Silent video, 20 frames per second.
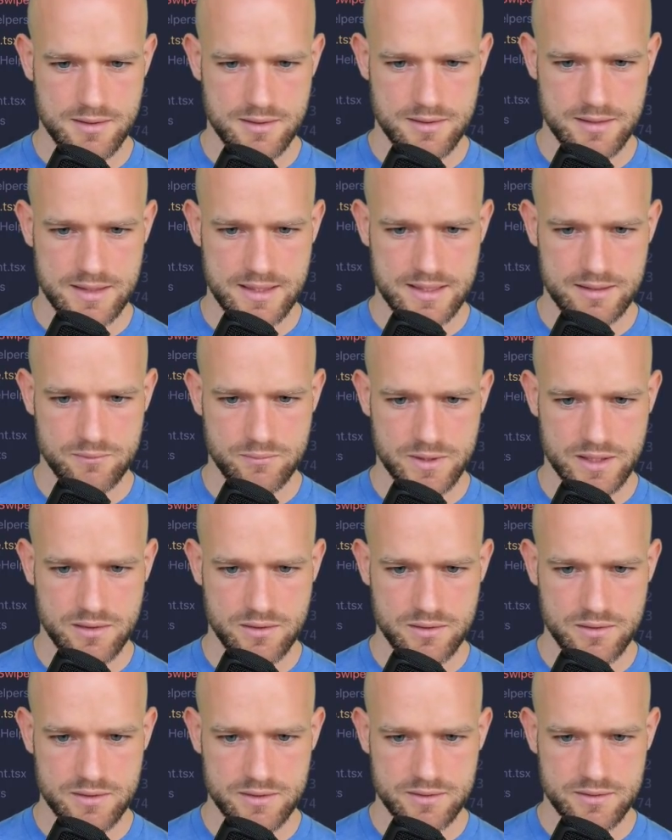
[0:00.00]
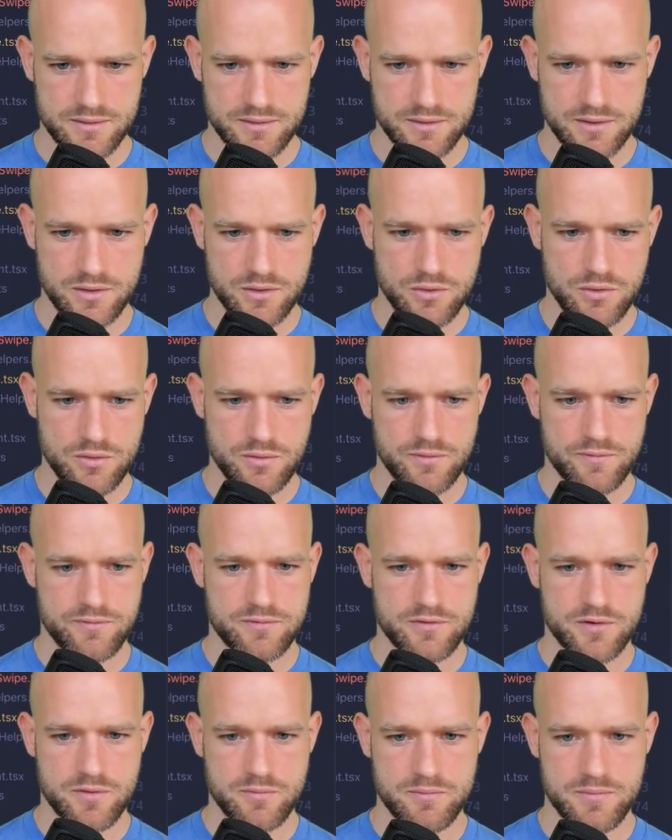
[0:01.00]
and we go
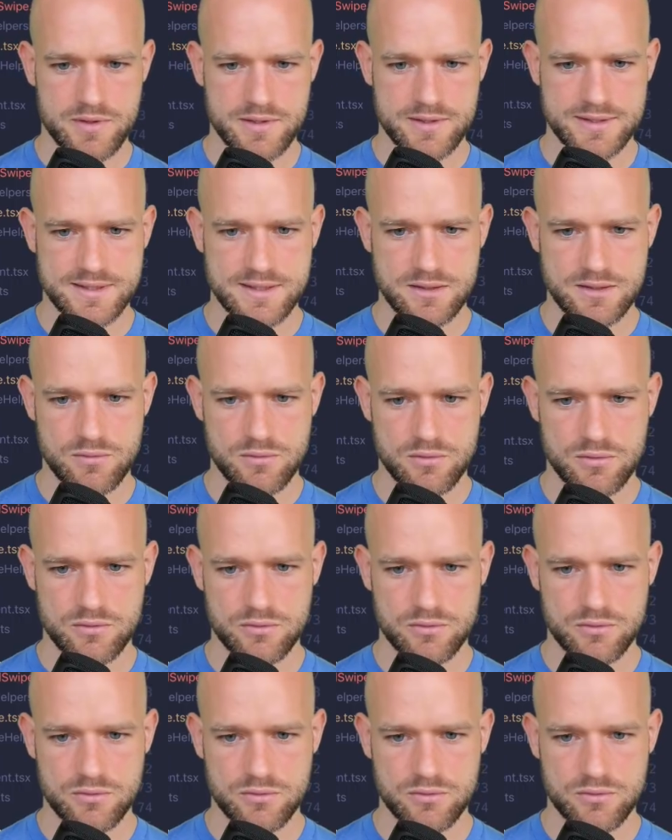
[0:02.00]
from 0